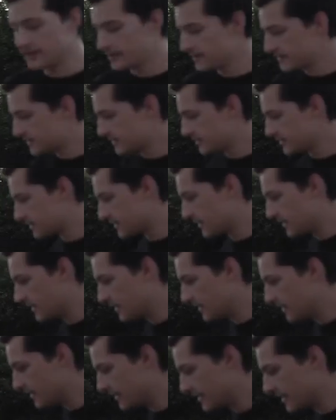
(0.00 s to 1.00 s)
This is
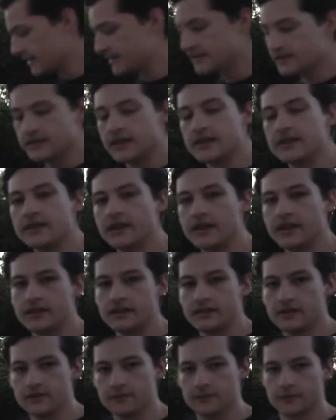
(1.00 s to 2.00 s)
a 1998
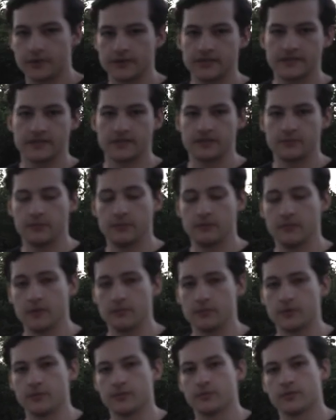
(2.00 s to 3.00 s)
E46
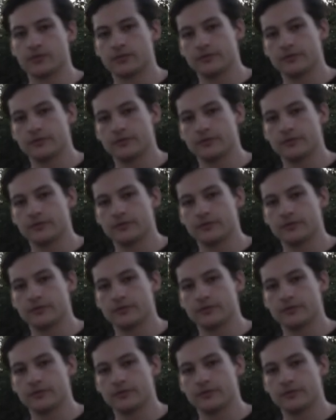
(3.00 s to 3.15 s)
BMW